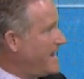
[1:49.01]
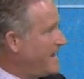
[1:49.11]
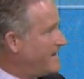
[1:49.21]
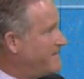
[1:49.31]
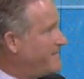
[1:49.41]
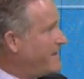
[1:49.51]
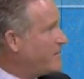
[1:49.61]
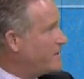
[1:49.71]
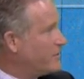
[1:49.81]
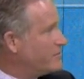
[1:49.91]
and
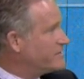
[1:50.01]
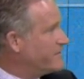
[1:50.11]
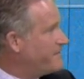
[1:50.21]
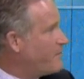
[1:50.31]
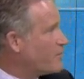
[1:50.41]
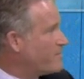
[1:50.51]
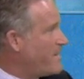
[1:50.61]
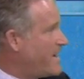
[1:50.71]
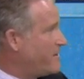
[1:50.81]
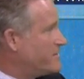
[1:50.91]
very close to Fort
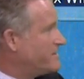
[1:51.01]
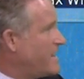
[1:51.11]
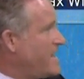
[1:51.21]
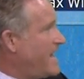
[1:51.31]
Myers.